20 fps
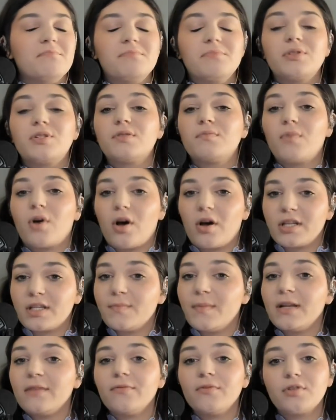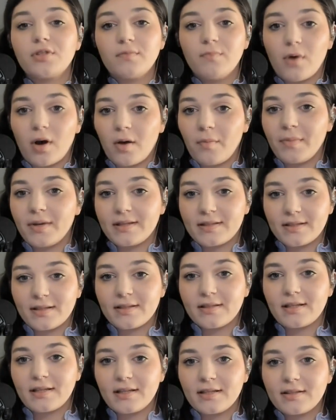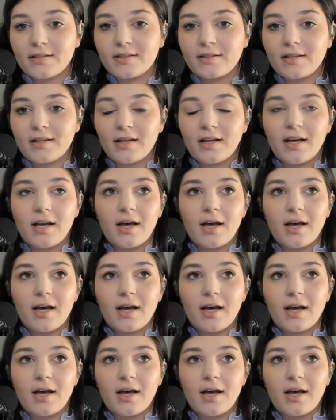small, it's meant for small businesses.